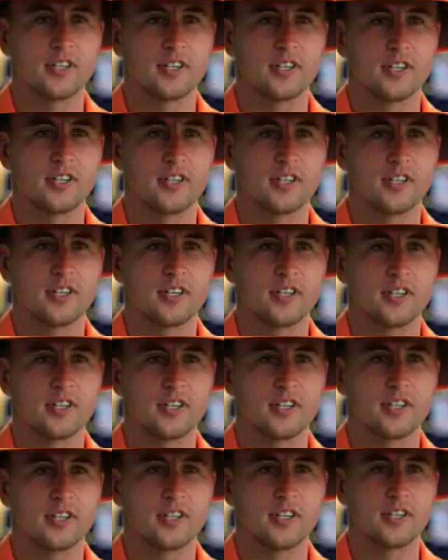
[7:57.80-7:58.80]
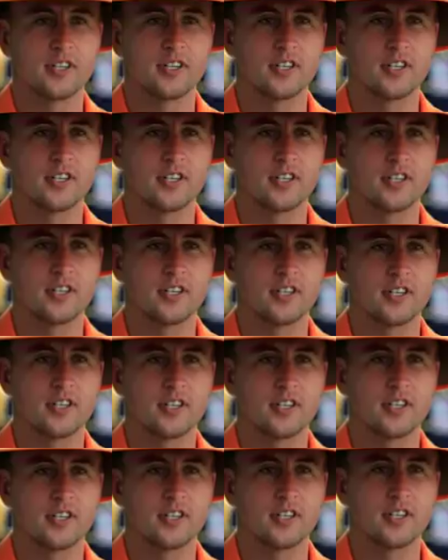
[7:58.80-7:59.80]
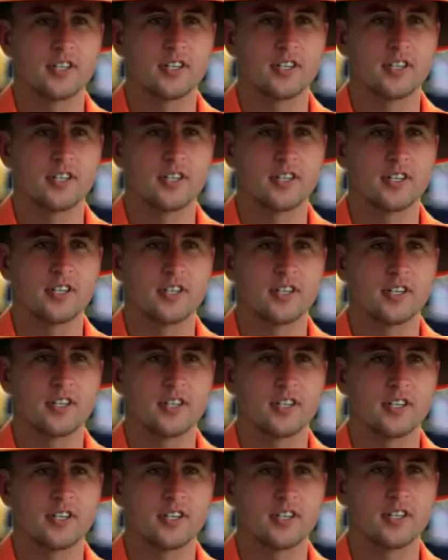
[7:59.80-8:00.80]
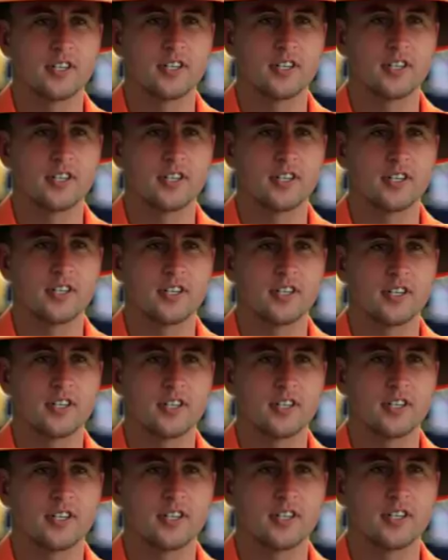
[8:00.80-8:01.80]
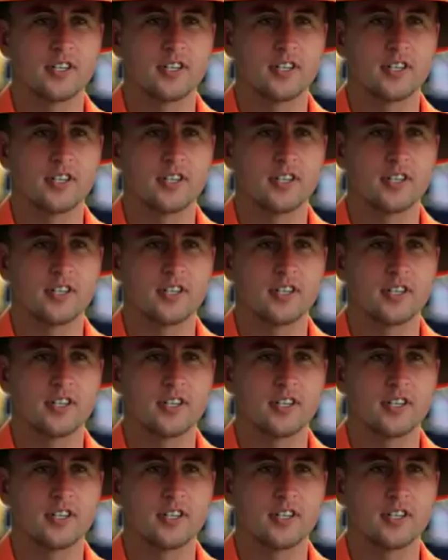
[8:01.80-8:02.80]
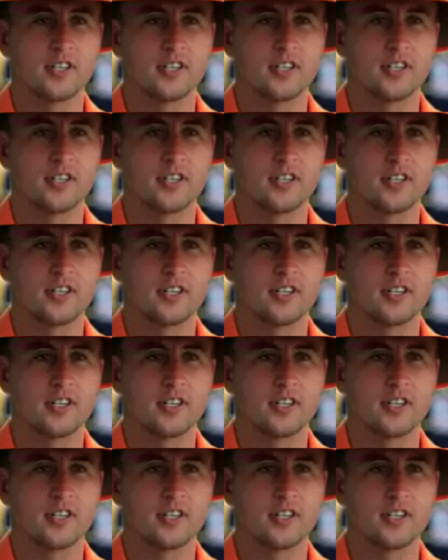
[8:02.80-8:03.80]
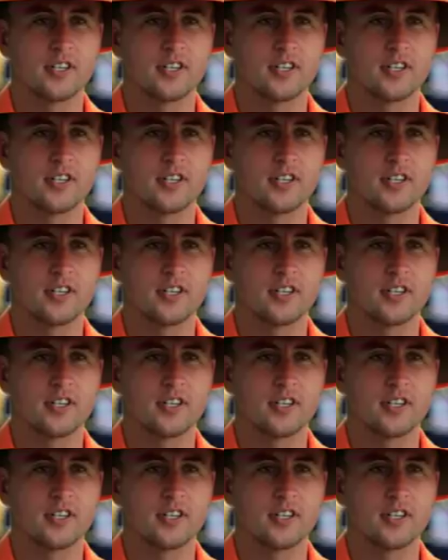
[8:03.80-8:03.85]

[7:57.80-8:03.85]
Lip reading: This person isn't speaking.